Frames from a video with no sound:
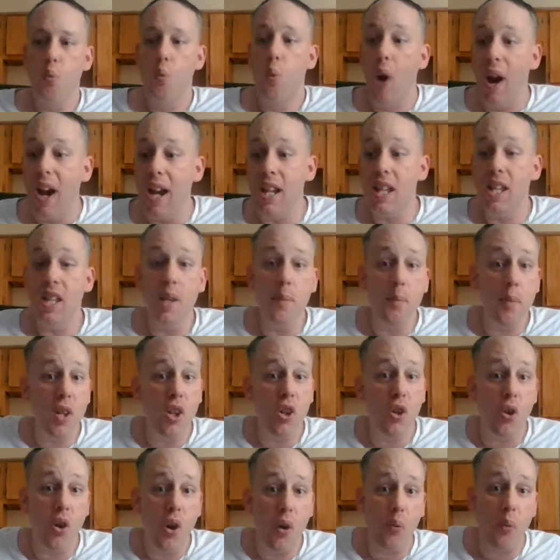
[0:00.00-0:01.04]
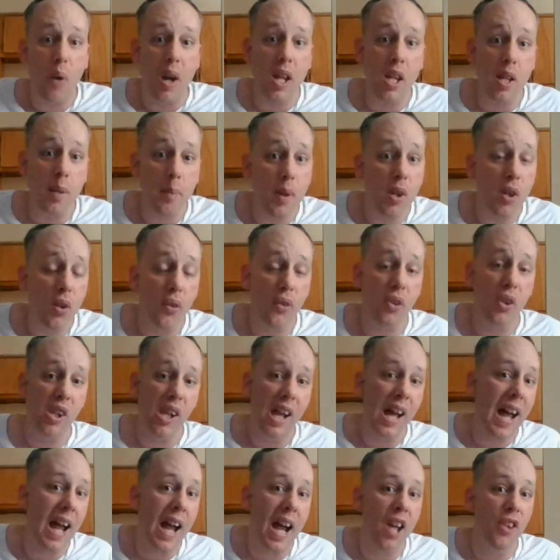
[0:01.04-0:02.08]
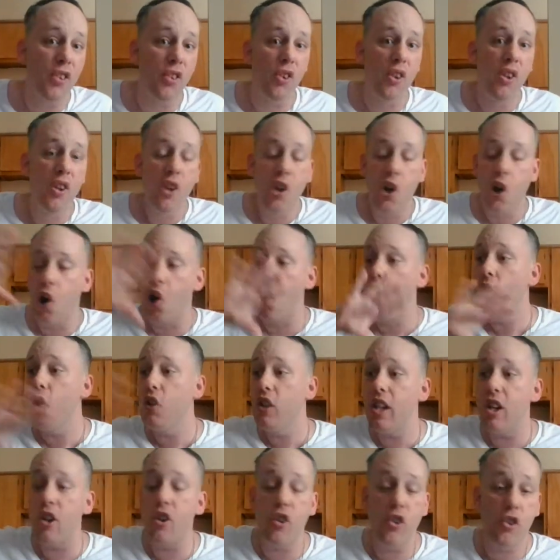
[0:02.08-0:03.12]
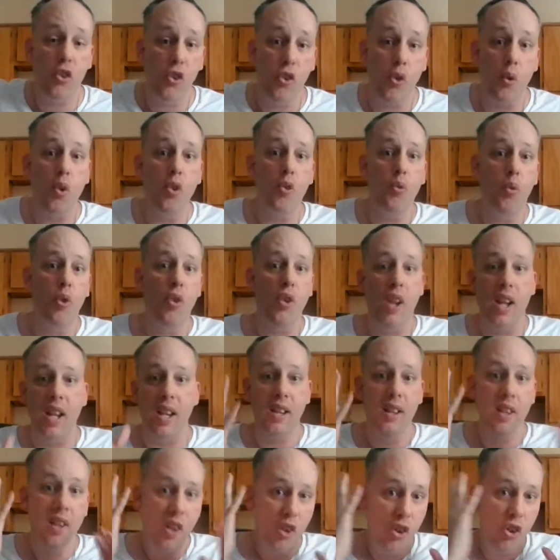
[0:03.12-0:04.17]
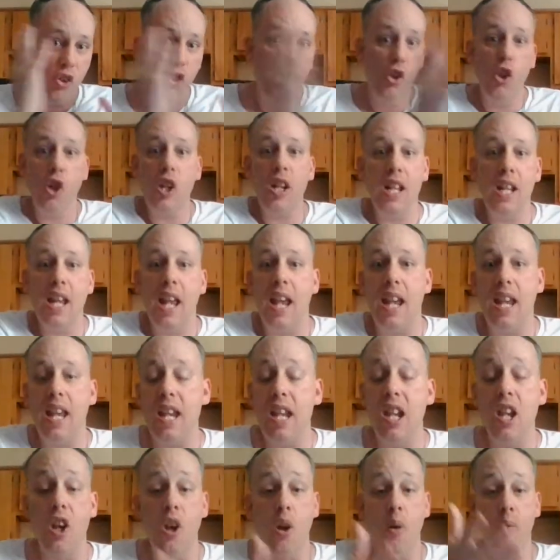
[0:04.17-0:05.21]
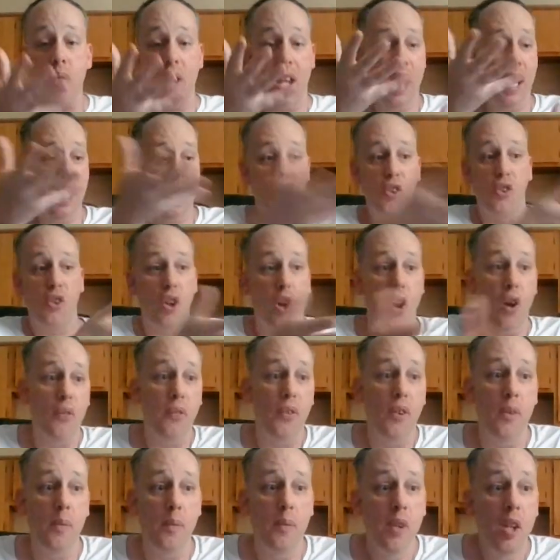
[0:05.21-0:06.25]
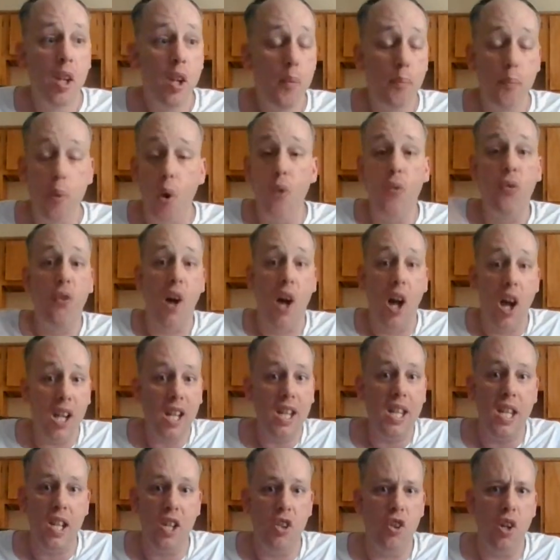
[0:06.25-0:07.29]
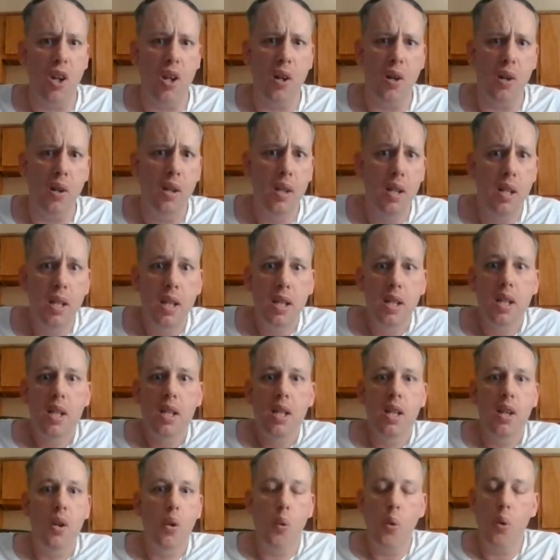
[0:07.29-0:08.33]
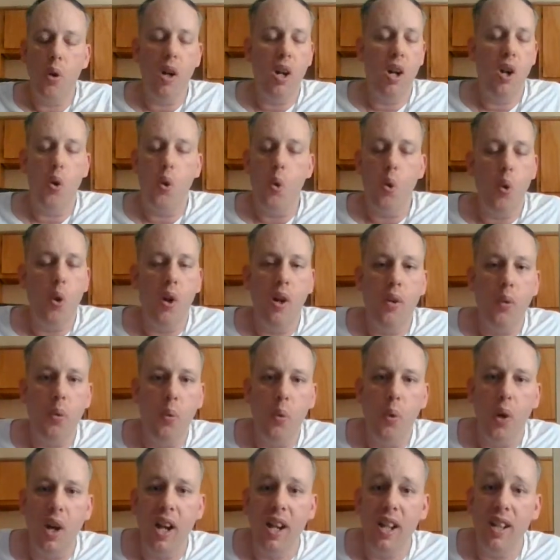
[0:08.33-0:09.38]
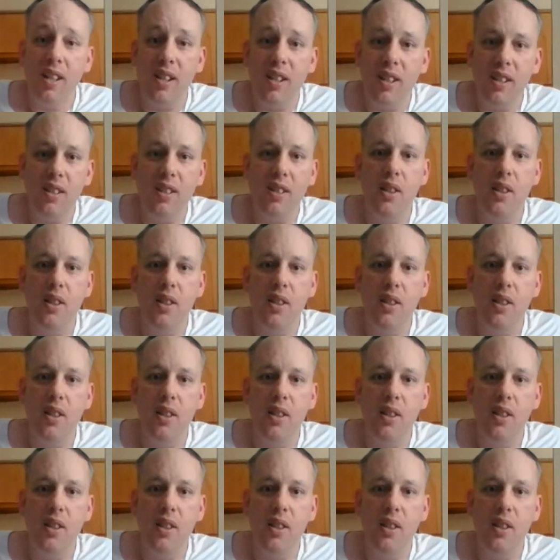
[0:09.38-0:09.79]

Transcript: Right in the middle of class, all the other students were like looking at him and his girlfriend both hugging each other. What?